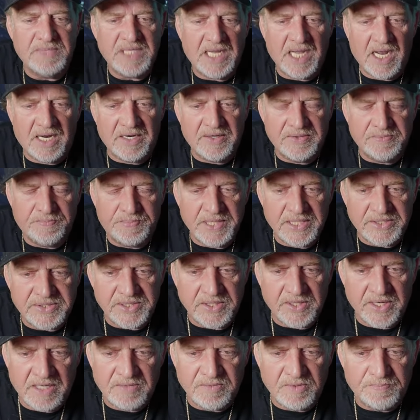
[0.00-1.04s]
out of the picture
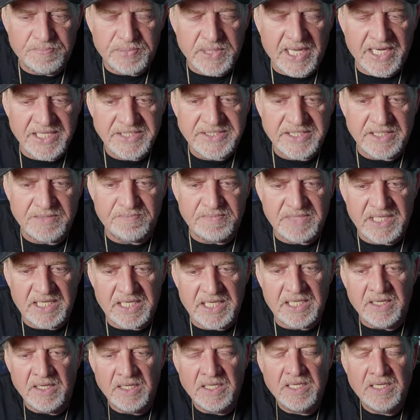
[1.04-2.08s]
and replacing
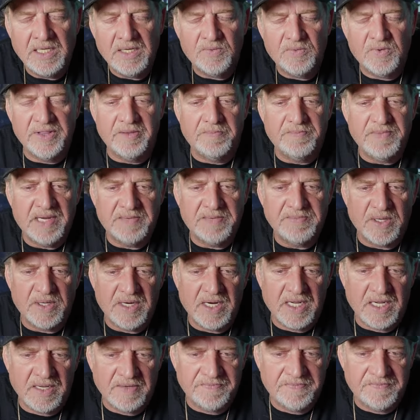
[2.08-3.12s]
me with a member of the